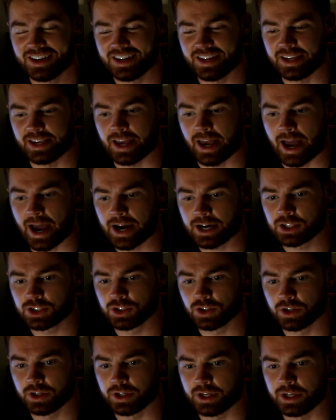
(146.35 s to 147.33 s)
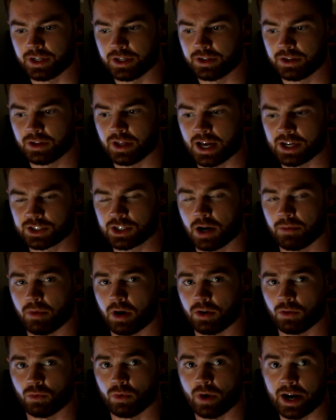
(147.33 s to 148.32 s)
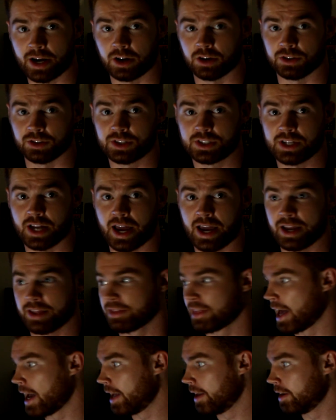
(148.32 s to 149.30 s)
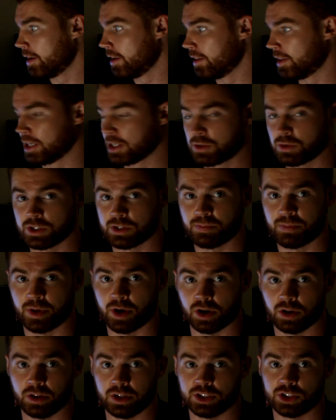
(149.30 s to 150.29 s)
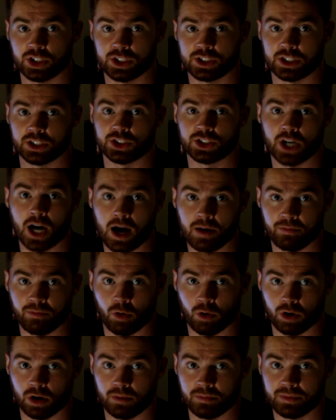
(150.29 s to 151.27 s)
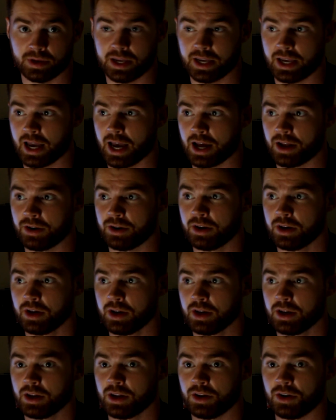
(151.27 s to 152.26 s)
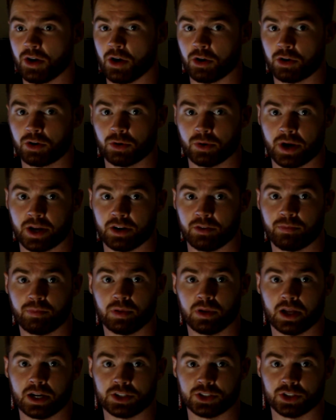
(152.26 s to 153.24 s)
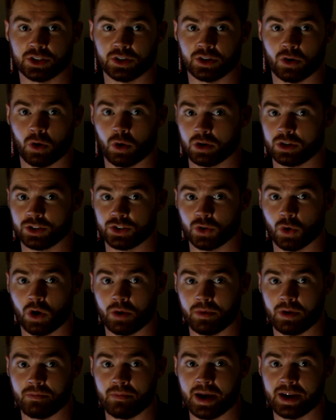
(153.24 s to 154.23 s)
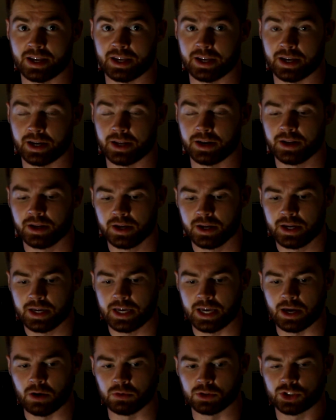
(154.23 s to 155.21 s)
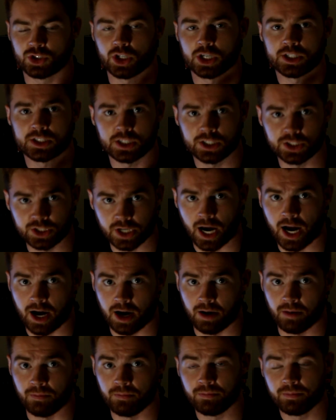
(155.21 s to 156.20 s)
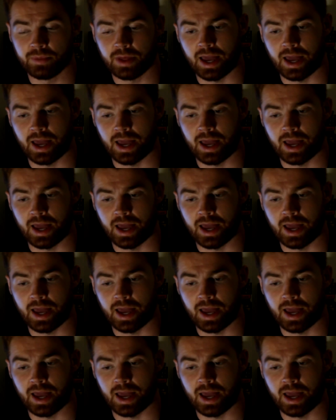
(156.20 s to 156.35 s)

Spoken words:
He actually has come on record saying that this was purely just a job for him. He had no creative pleasure or enjoyment making it. It was just a job.